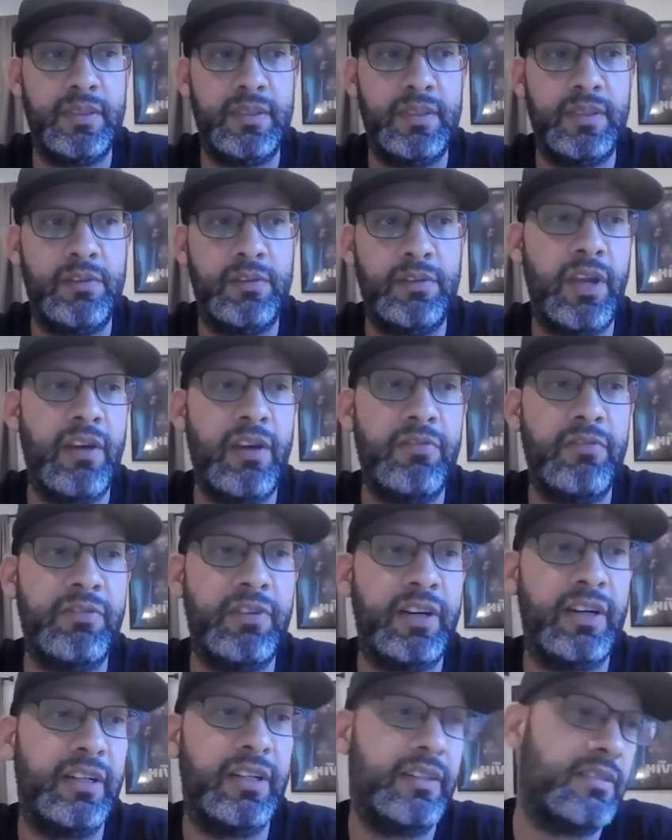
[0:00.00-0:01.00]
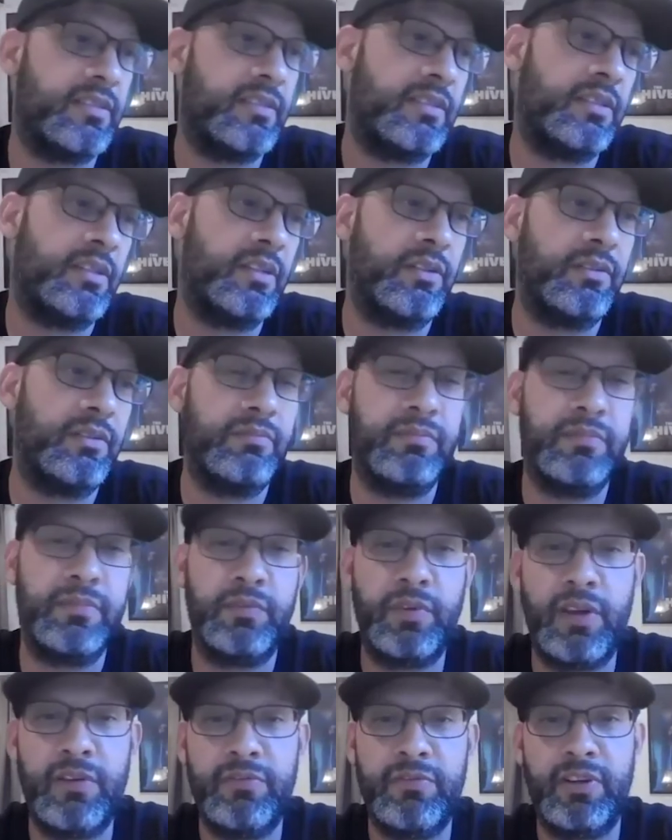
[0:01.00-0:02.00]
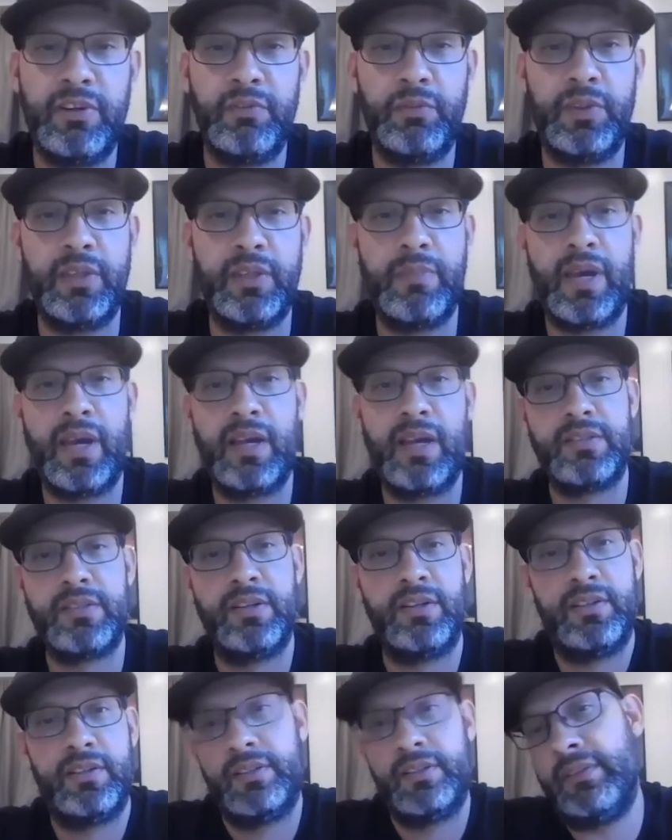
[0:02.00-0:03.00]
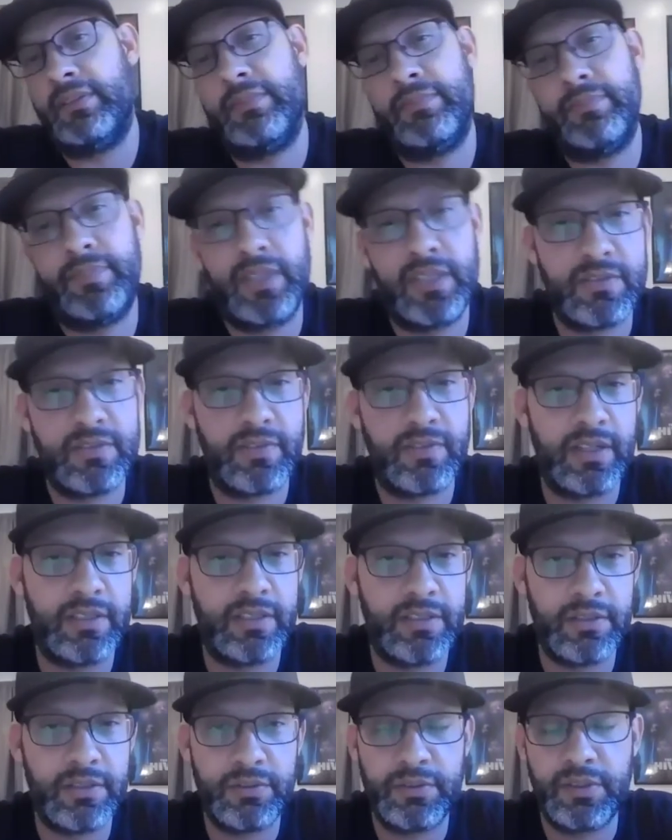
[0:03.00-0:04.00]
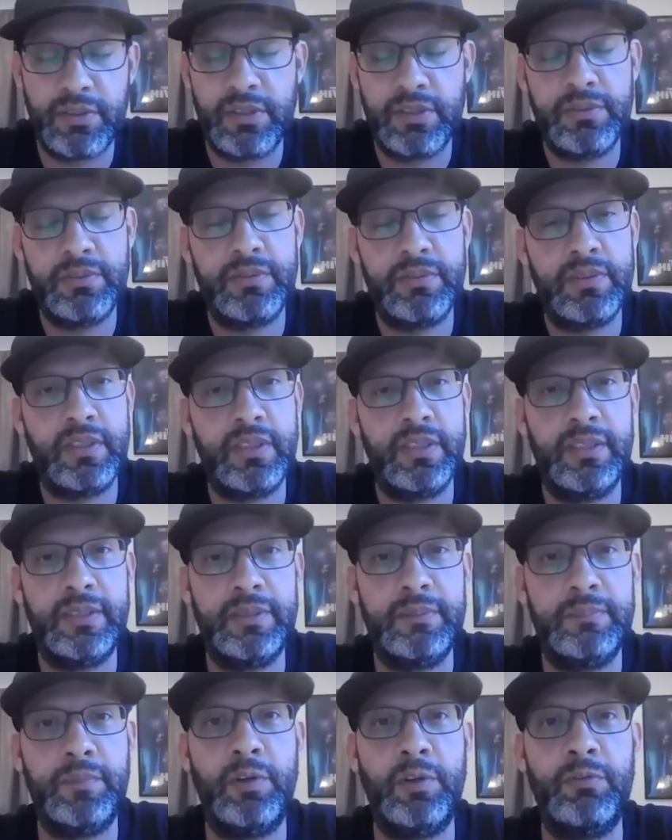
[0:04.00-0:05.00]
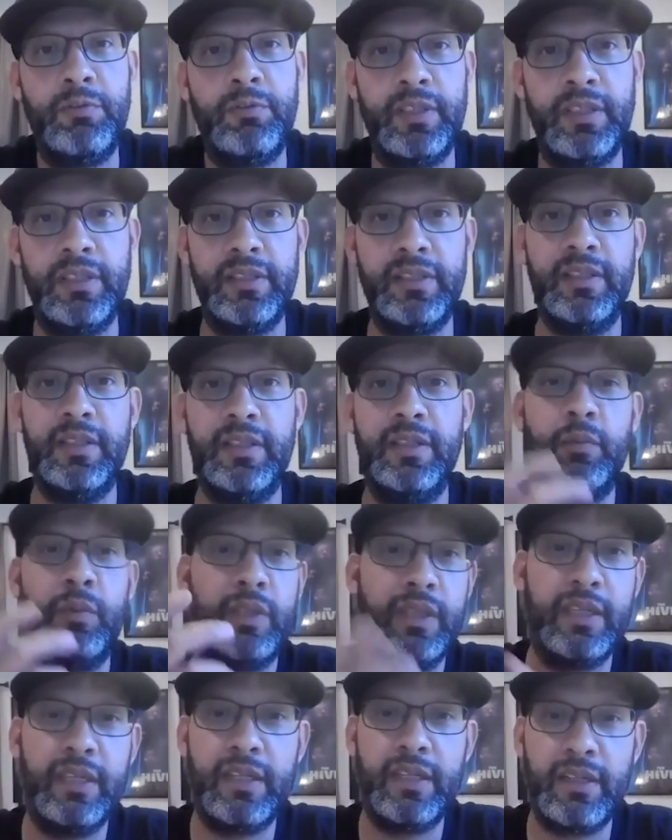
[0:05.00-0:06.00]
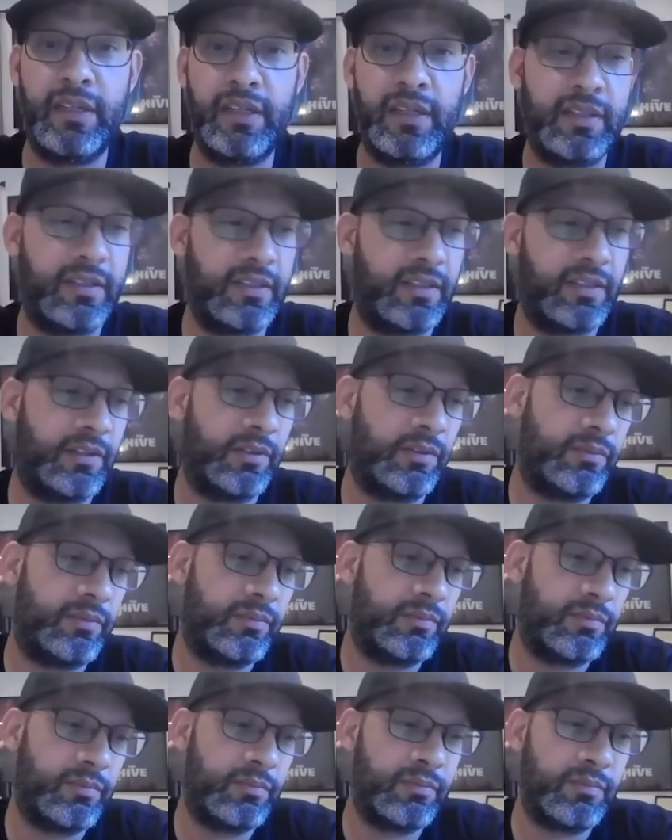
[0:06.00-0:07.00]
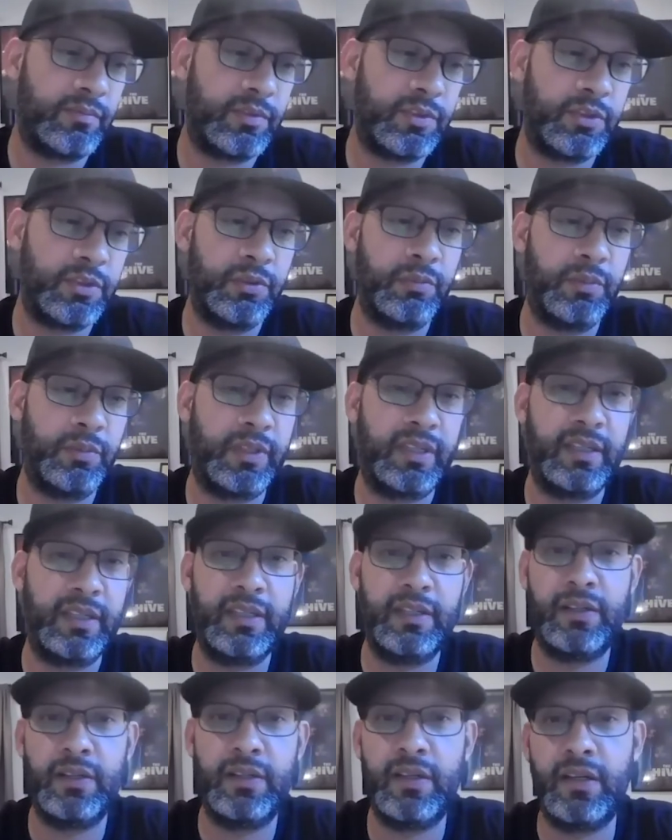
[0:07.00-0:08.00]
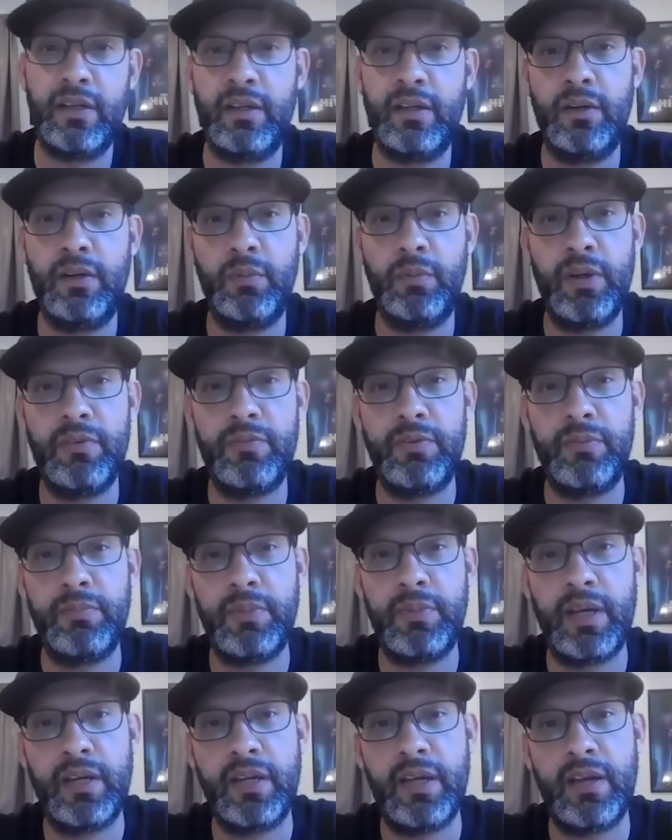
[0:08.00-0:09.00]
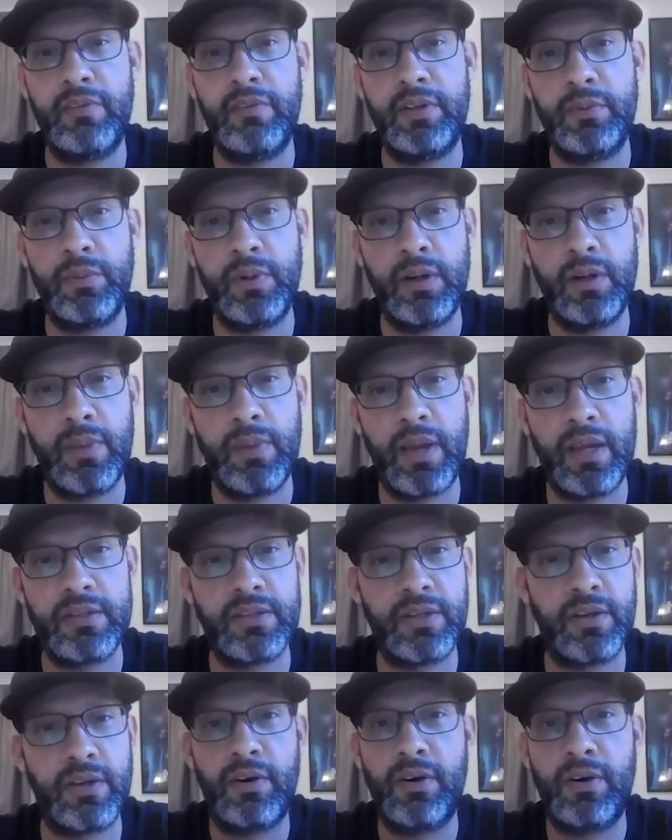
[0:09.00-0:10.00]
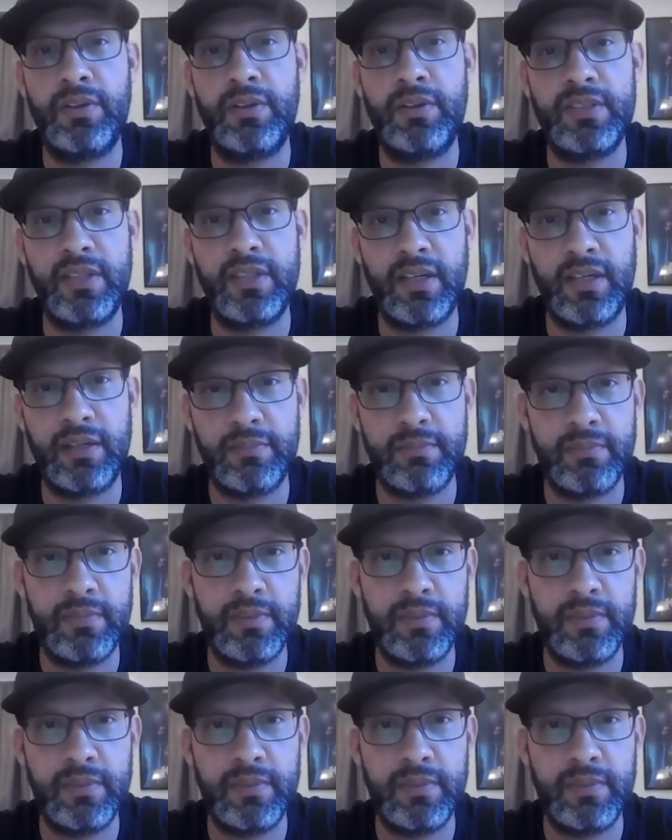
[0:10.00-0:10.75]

if we have fun, if we have fun with a mask on, then that's fine too. Hopefully we can get soon we can get away from not having to wear a mask all the time.